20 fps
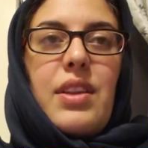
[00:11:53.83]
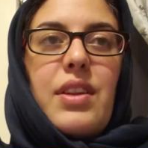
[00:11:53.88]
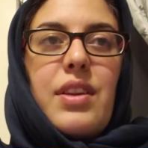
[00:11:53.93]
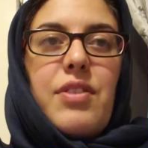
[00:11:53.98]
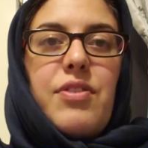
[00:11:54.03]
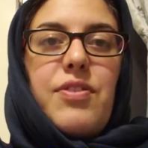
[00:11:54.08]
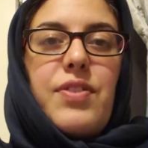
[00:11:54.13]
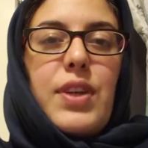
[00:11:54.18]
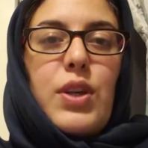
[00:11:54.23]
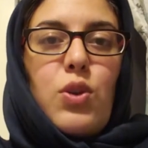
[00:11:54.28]
the
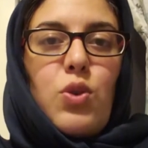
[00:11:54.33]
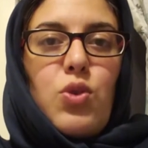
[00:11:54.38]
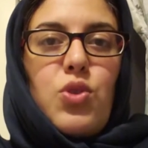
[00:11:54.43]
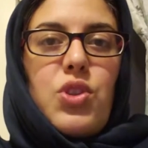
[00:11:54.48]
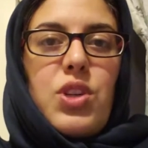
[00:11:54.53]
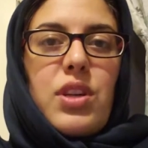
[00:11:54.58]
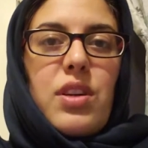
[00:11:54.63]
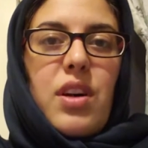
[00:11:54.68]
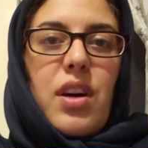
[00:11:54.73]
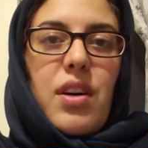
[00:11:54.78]

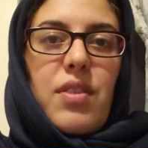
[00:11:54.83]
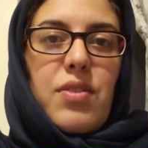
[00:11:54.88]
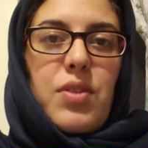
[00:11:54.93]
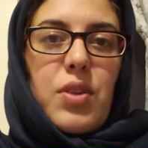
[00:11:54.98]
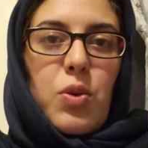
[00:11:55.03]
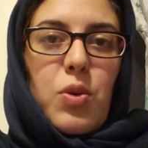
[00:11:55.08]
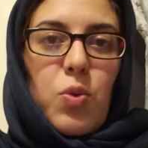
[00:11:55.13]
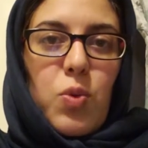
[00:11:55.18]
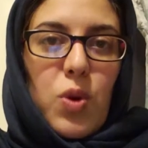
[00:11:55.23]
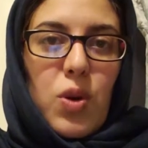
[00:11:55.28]
future of
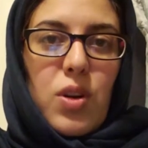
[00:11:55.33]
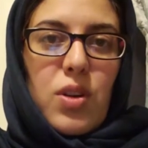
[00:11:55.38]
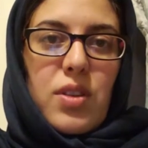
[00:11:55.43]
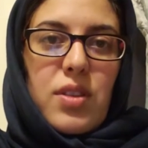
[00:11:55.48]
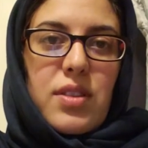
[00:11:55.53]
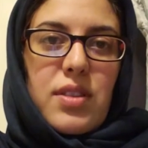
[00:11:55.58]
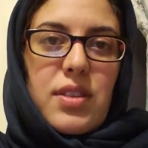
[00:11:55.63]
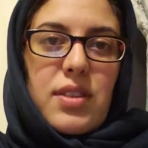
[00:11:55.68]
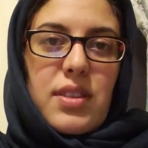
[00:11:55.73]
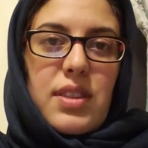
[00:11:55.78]
the
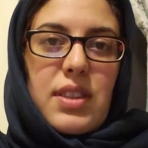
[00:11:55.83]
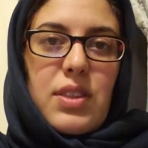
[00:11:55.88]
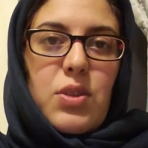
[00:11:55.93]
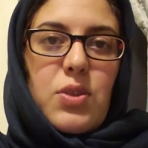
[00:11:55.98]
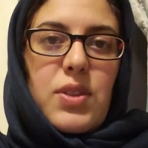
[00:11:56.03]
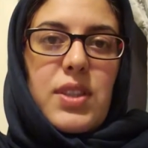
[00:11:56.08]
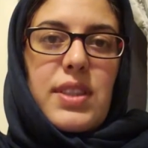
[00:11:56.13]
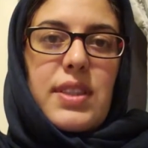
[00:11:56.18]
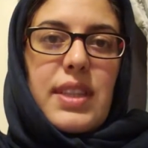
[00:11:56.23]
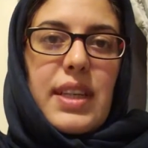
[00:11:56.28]
world, it
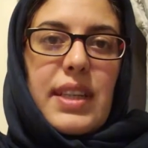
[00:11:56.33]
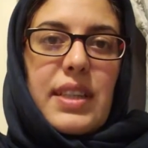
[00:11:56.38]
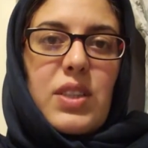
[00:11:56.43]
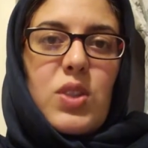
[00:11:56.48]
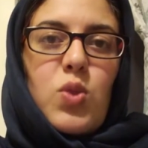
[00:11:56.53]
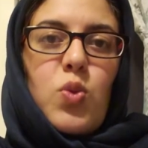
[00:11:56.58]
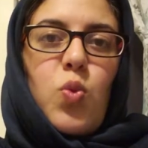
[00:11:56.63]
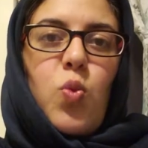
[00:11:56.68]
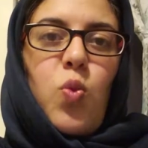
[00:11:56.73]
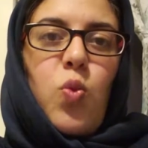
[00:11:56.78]
only
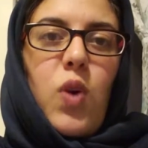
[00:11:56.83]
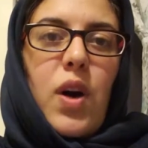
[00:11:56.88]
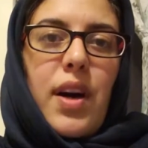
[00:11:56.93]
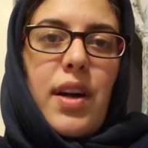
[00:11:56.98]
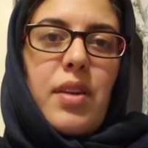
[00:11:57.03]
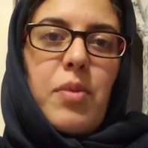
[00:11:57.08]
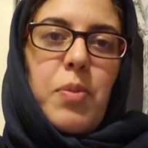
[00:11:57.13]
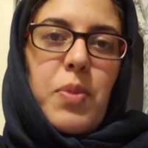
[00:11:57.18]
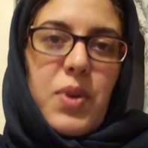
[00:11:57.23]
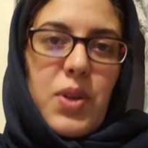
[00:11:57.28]
takes
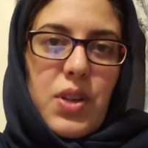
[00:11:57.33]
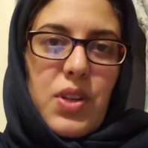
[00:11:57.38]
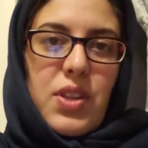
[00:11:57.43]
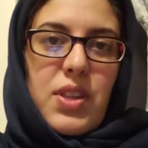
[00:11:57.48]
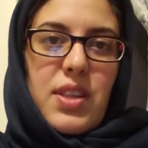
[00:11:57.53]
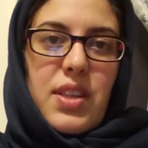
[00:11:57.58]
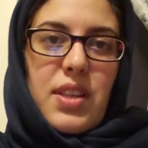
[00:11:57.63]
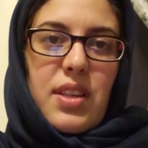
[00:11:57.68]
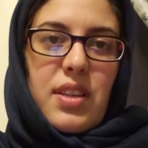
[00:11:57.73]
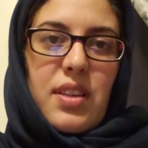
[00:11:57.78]
one
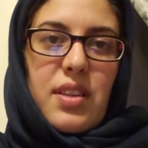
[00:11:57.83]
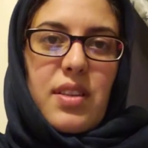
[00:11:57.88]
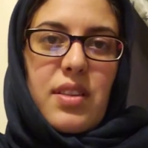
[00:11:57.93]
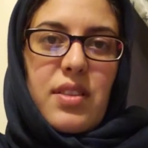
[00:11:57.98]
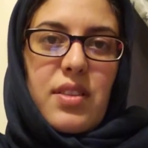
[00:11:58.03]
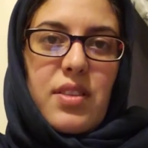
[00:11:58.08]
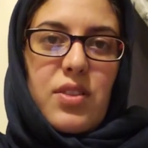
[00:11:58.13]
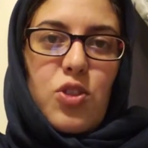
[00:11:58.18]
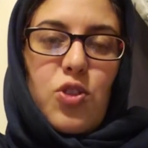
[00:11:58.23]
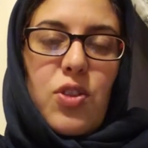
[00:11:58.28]
person
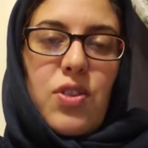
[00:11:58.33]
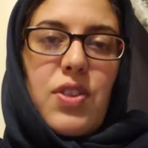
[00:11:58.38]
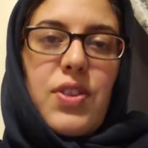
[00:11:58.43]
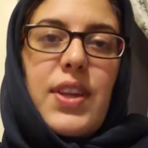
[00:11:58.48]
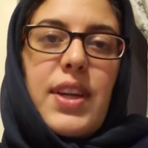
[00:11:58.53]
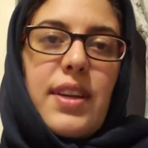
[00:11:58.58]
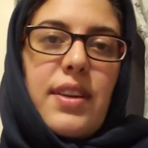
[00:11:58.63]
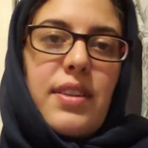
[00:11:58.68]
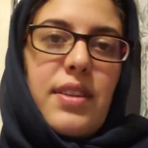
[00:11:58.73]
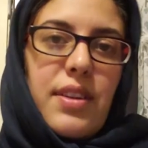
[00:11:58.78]
to
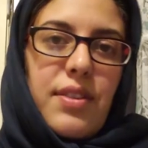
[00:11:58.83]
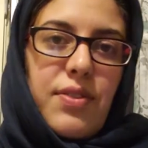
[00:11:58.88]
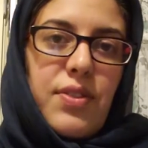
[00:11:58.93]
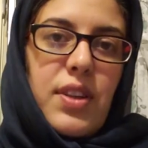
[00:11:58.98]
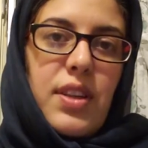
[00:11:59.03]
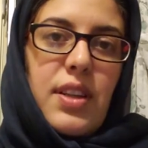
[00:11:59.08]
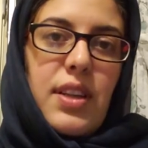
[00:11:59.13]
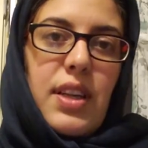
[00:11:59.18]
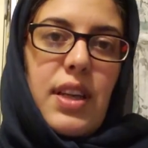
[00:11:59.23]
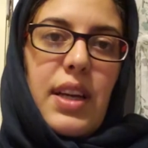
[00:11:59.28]
think
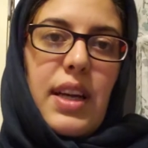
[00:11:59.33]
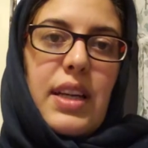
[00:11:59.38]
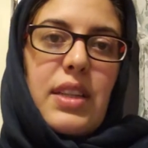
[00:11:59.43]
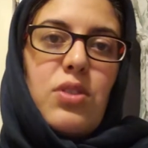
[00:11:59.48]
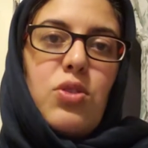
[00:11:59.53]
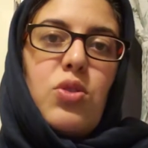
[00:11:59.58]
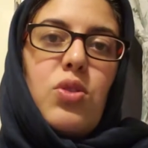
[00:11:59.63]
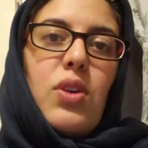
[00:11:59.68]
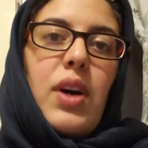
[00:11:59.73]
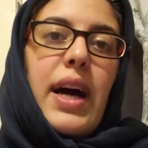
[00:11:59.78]
differently
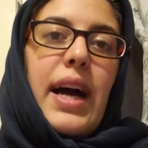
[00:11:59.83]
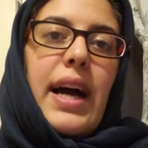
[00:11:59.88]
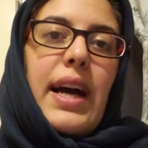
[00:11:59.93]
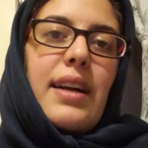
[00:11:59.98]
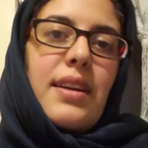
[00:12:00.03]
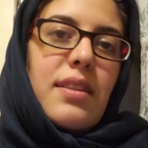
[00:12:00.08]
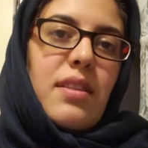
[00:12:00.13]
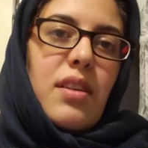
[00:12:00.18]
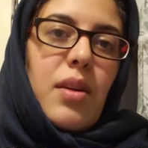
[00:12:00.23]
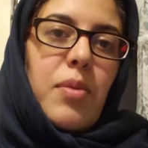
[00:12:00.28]
and to
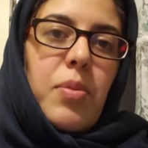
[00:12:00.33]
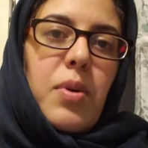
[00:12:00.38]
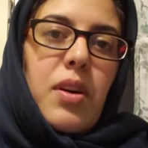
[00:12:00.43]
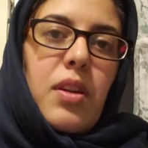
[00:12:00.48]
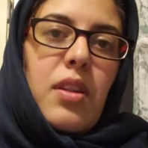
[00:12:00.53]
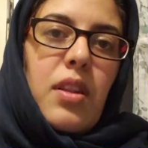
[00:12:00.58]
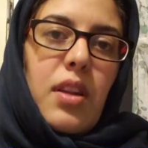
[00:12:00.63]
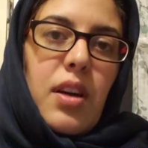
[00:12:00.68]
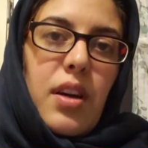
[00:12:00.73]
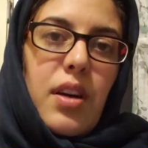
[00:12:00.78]
act
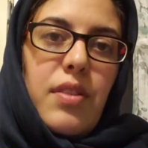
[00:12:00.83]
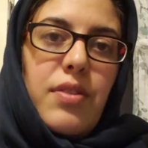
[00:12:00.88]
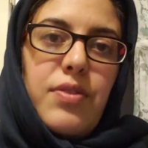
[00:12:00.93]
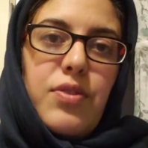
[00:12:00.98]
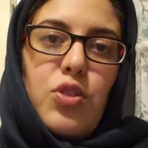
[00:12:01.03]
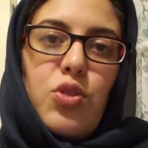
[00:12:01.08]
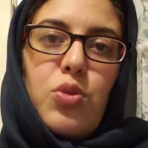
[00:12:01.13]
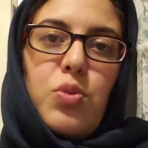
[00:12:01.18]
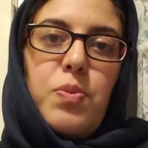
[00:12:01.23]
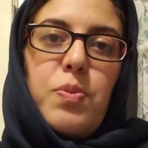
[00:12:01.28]
upon love,
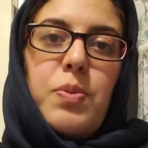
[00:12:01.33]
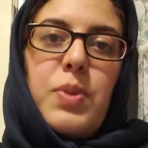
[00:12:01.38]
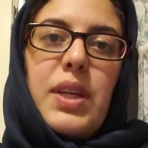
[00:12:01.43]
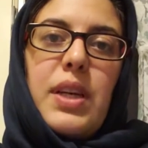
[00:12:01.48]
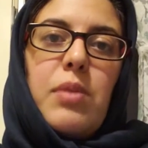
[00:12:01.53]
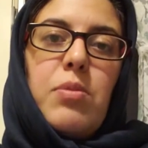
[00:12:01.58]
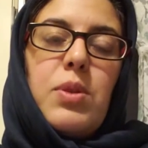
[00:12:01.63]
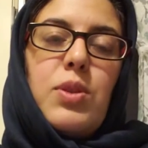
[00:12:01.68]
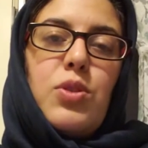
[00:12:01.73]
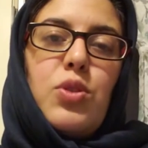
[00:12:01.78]
to be
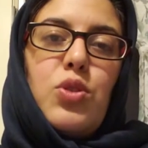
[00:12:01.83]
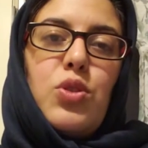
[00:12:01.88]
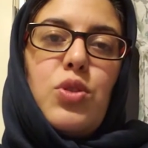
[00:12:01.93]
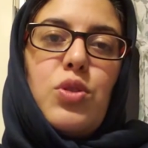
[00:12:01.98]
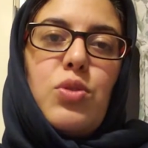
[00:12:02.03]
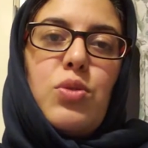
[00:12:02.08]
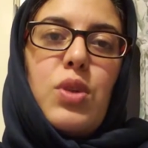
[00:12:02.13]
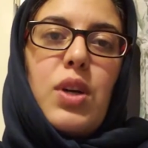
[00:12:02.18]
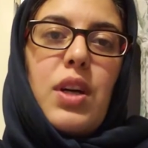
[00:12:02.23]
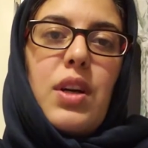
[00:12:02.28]
able
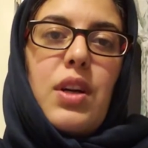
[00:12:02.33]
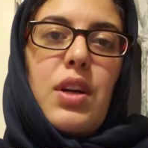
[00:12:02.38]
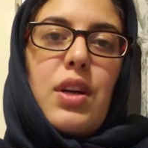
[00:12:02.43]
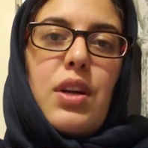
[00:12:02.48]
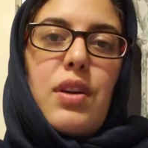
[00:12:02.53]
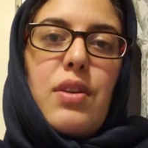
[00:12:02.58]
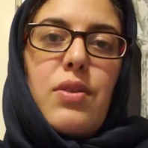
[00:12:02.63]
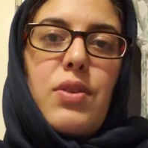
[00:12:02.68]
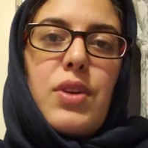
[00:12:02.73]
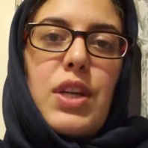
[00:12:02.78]
to
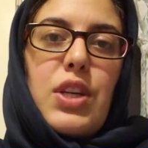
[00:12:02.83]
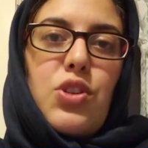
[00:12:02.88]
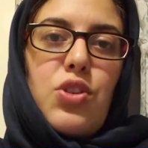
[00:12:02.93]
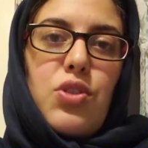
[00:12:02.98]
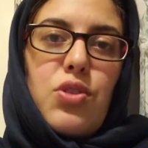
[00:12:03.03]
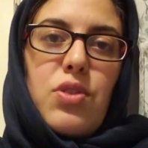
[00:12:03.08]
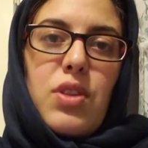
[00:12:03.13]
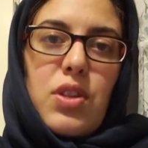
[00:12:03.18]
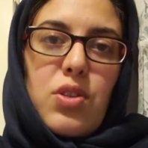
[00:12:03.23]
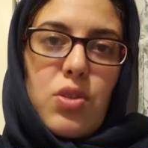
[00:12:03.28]
reach
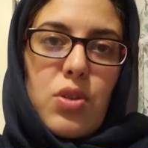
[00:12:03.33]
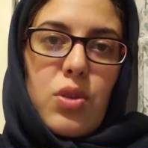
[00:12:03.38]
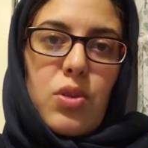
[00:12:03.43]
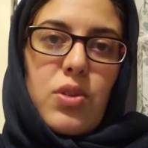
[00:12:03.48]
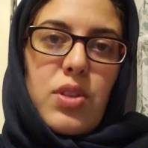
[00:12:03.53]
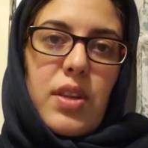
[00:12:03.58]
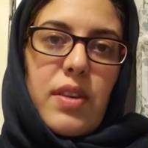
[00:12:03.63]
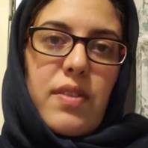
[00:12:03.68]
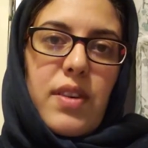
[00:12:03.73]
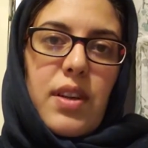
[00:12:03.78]
to the
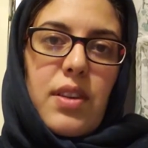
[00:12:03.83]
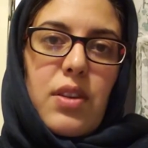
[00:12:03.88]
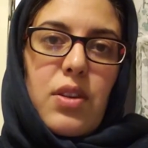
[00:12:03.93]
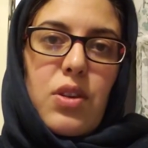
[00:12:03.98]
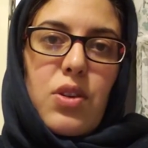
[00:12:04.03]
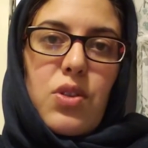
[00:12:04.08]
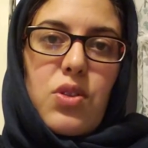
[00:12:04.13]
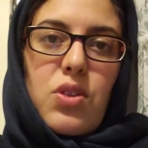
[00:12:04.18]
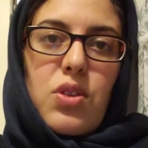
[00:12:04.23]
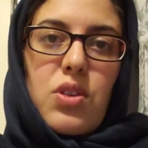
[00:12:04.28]
souls of
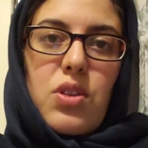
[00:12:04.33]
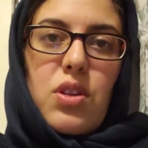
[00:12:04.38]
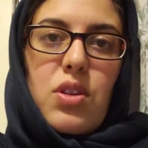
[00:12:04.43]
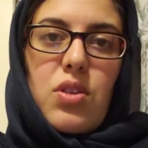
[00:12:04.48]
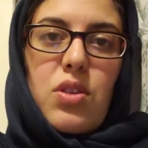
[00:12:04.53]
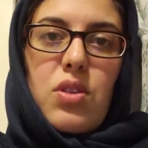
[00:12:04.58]
others,